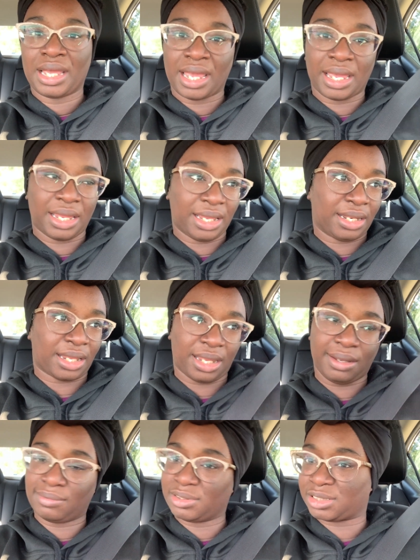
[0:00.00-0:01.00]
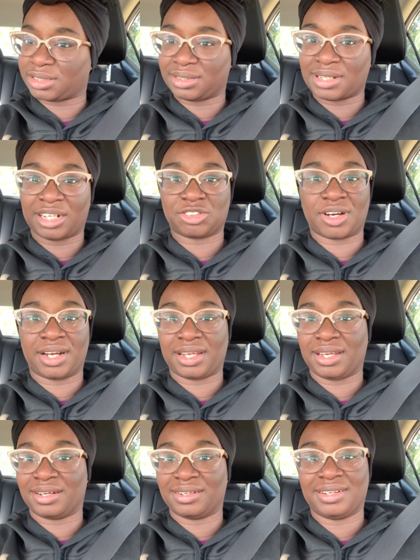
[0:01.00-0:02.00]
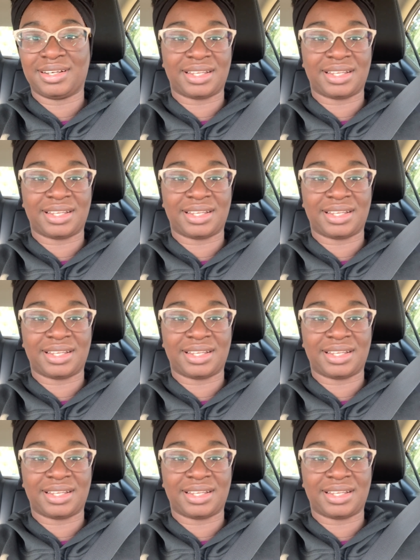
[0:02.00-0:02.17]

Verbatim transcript: and he was just not trying to hear